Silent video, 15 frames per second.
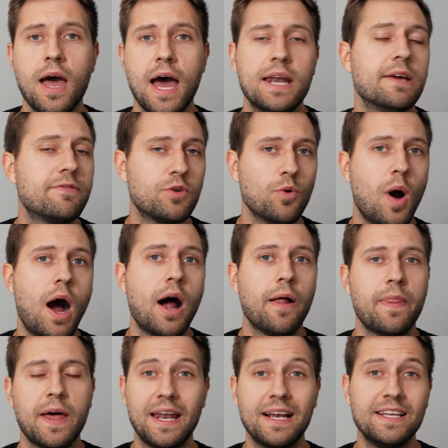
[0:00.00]
And if you are,
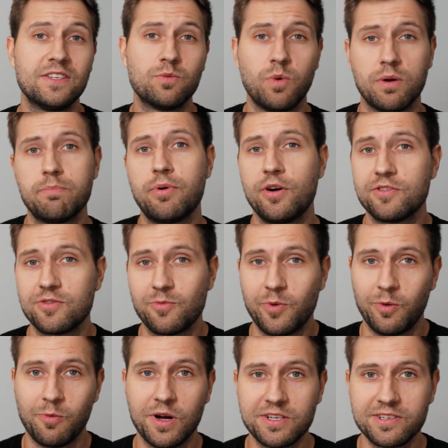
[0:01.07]
then at least one person
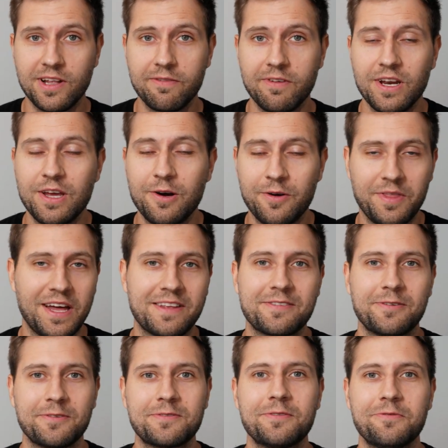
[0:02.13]
will watch that video, and that's
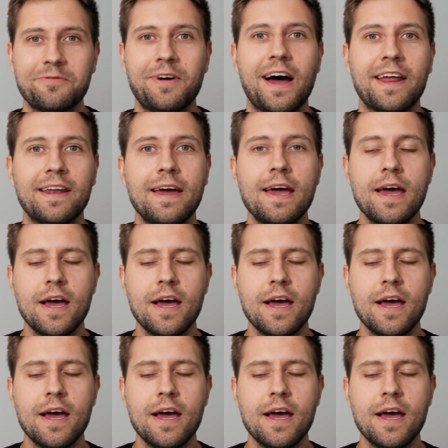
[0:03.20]
also fine.